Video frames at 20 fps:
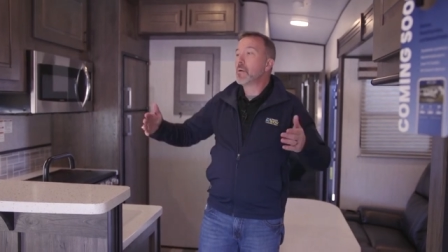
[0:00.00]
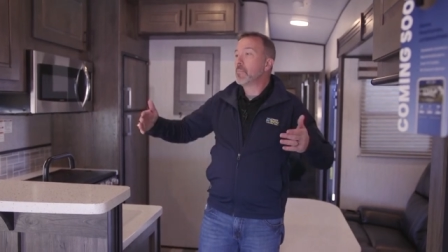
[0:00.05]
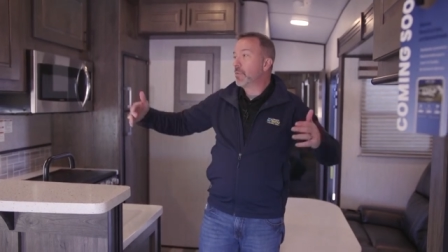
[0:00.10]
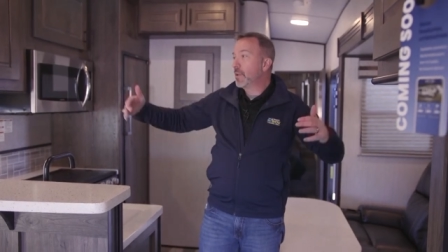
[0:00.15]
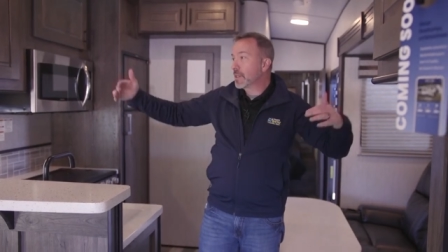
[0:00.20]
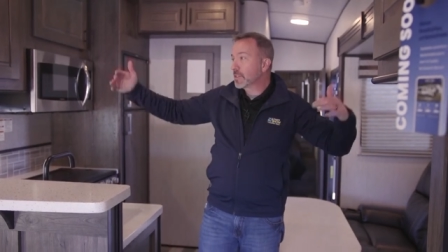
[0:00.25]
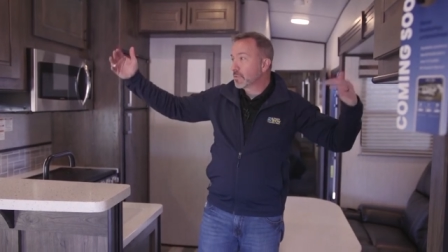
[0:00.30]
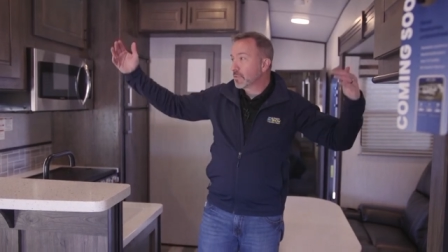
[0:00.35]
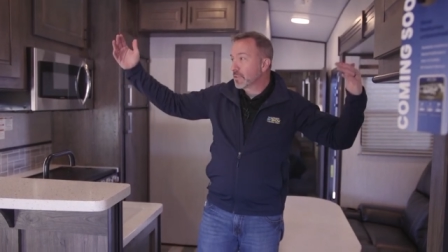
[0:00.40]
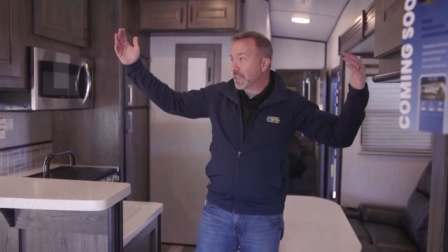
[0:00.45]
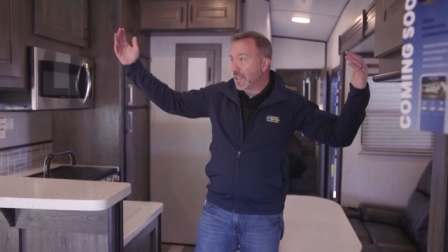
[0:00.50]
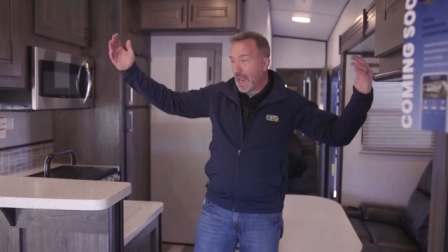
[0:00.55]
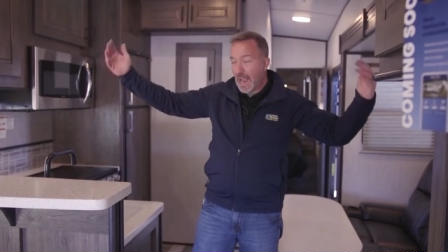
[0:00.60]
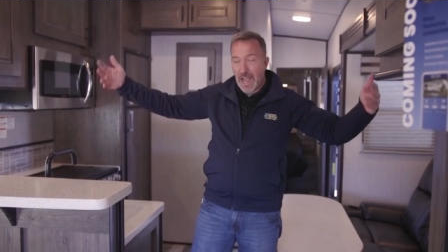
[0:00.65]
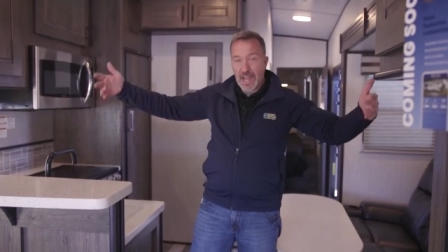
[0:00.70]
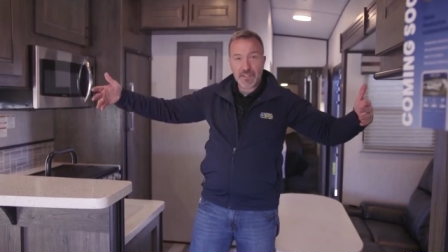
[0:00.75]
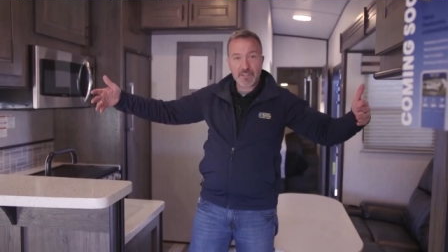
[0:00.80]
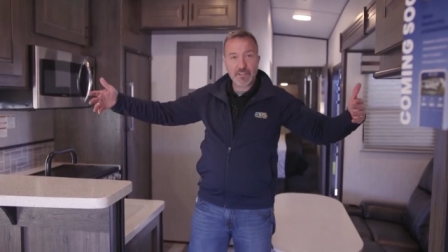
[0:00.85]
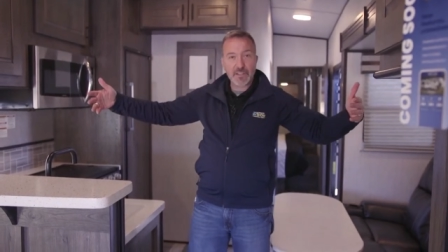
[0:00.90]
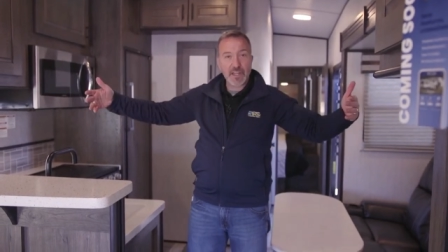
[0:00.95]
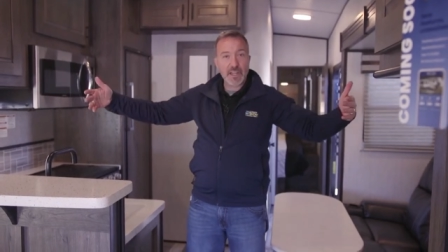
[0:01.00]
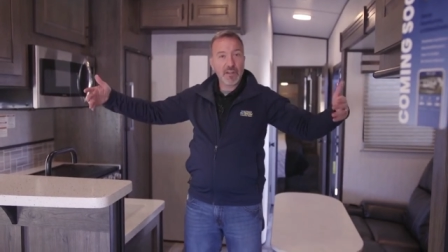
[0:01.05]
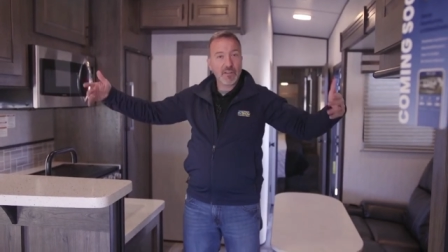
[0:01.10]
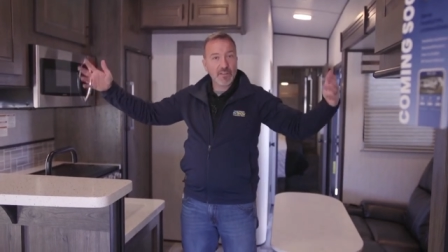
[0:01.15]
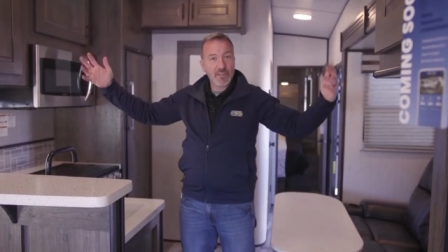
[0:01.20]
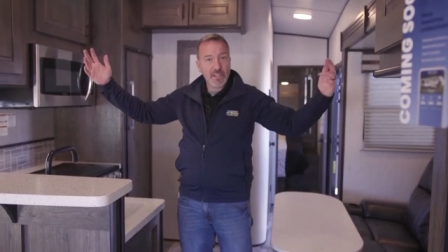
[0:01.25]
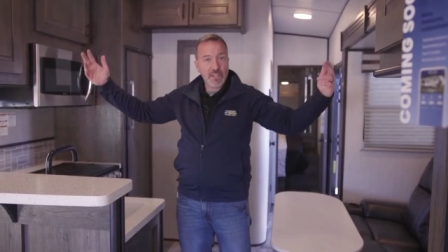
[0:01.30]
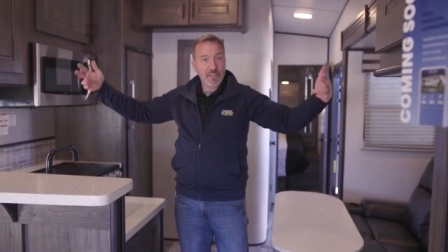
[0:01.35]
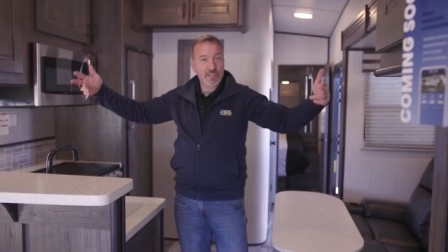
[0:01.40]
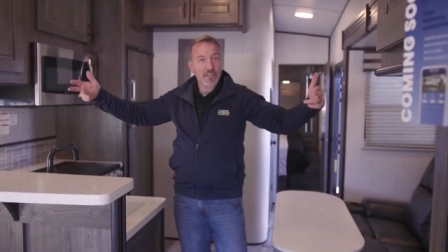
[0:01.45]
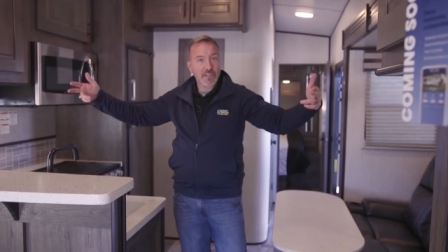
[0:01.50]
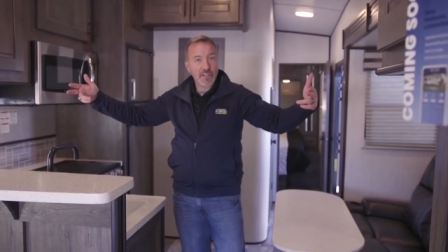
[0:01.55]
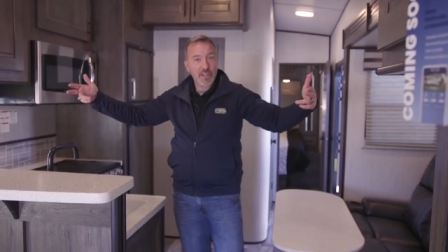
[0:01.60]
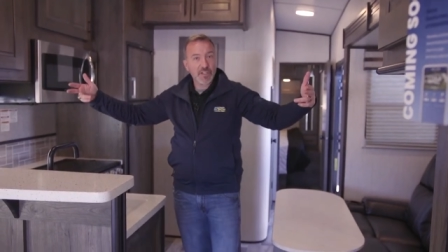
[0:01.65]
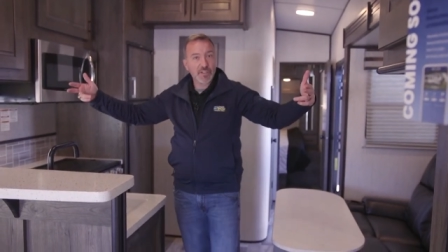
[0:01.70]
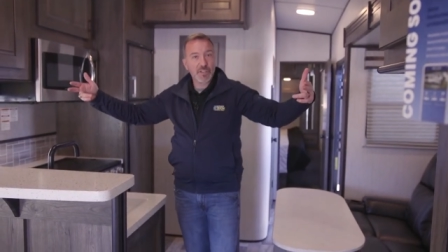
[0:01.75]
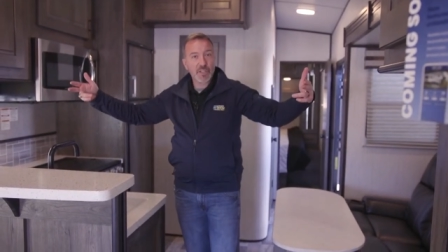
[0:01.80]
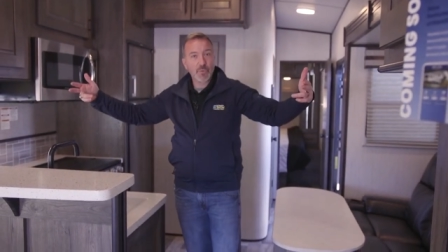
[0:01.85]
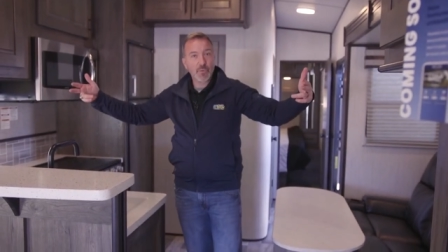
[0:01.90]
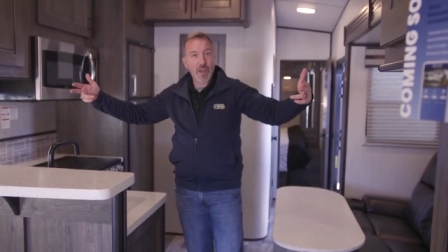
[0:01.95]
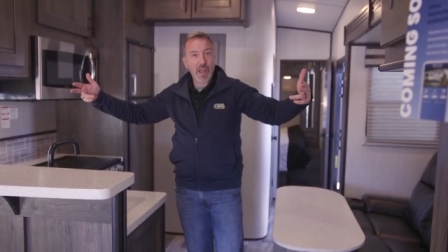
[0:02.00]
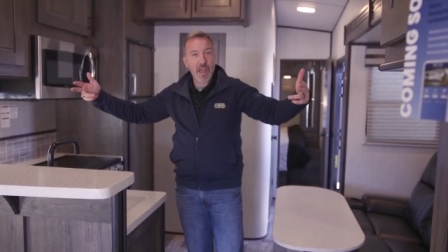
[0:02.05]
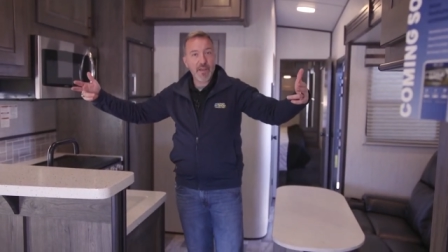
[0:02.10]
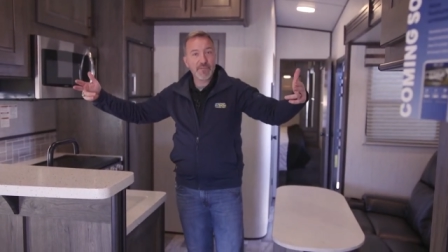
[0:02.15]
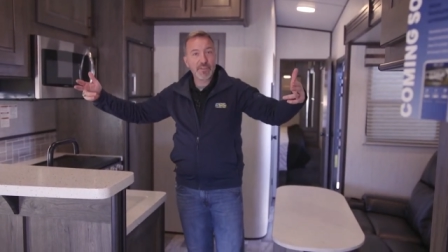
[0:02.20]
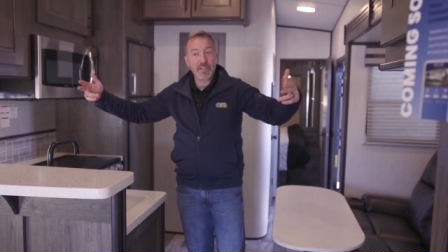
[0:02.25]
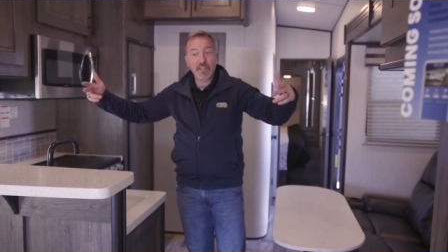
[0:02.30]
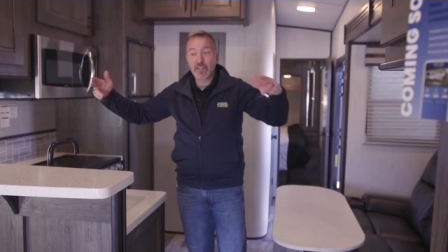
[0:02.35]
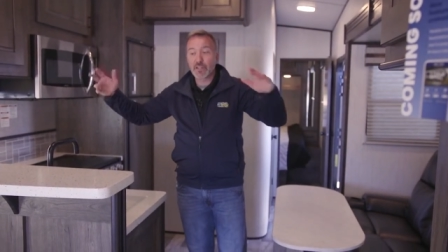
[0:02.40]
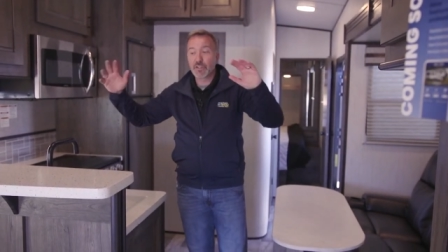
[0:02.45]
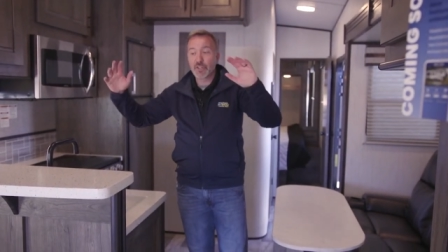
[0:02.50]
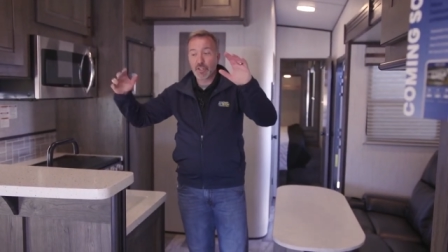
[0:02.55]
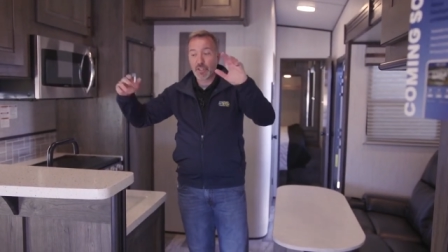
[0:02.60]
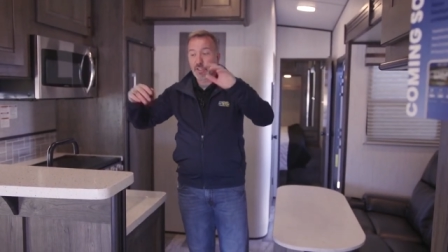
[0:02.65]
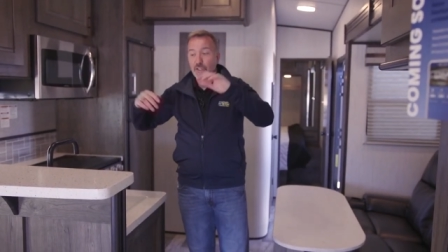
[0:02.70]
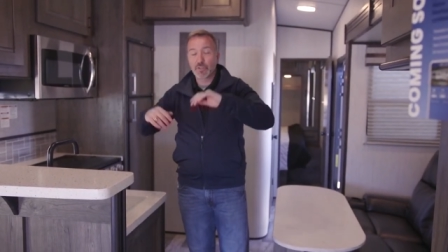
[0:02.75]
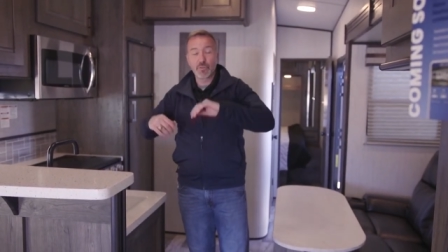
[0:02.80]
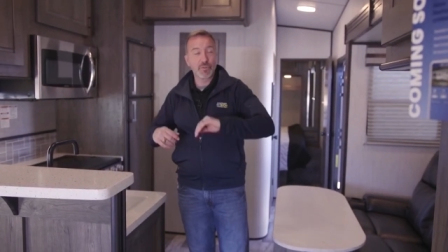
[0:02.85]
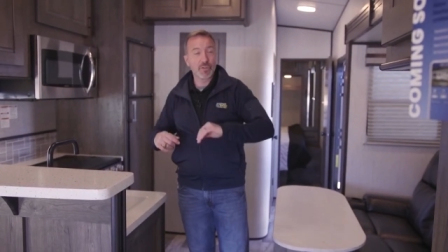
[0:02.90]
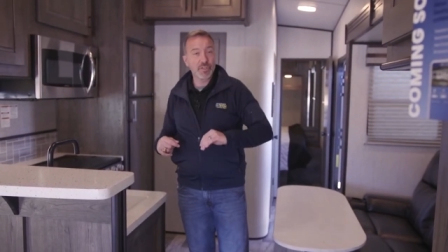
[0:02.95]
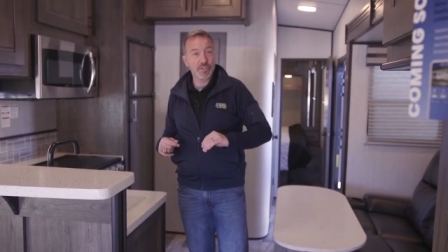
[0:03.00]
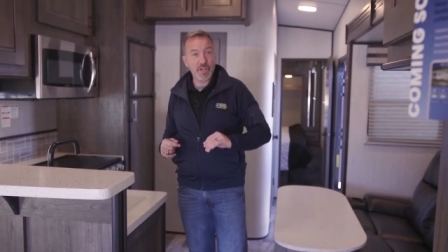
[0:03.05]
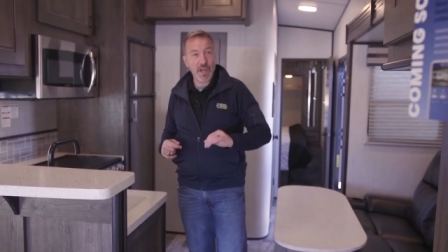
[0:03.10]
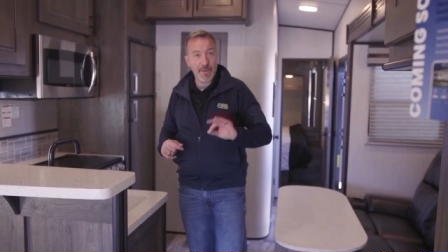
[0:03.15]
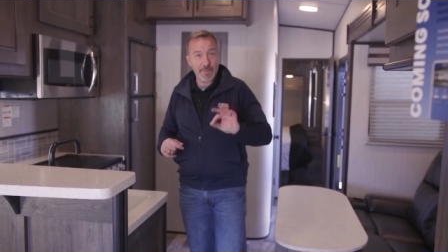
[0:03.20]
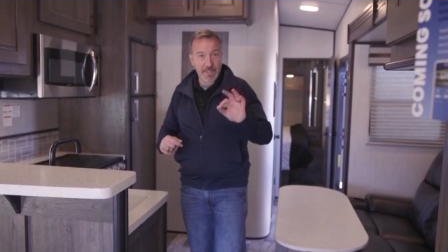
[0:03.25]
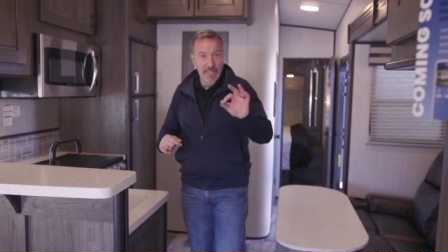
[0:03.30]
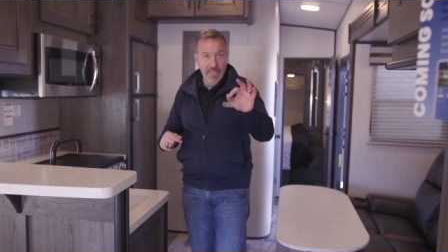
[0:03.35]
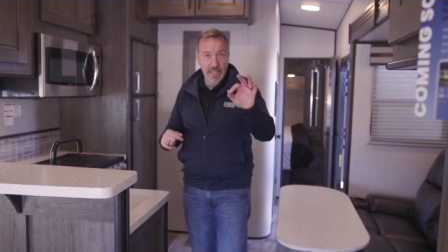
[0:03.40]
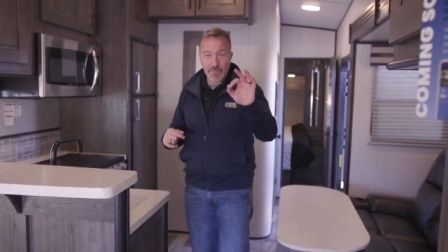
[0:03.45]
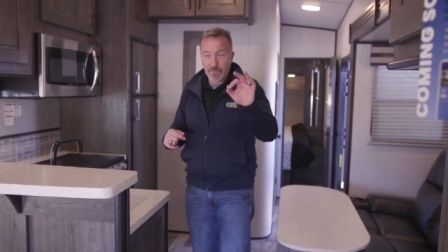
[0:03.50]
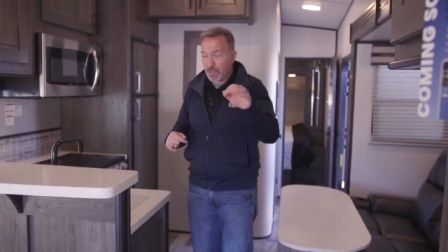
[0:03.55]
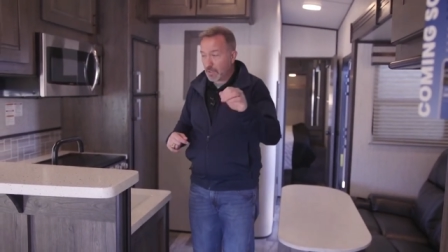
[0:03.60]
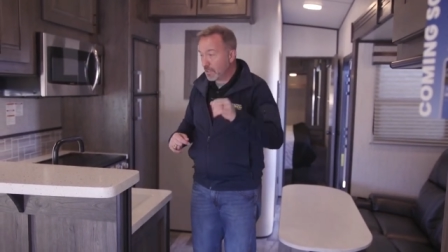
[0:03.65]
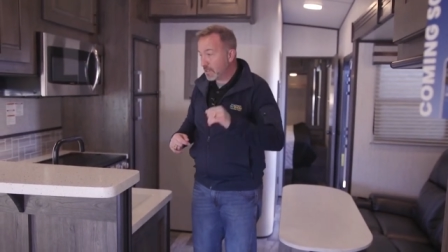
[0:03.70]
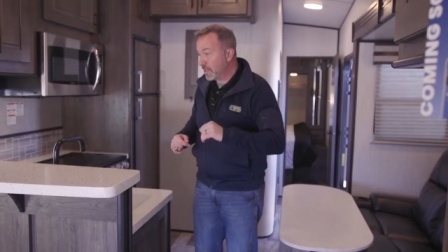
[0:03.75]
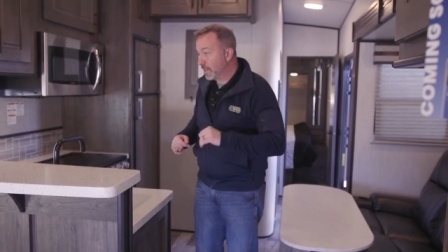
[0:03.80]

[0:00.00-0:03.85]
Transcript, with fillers: Plus with the Azdel and the insulation that we have in here, you're gonna do a good job of keeping the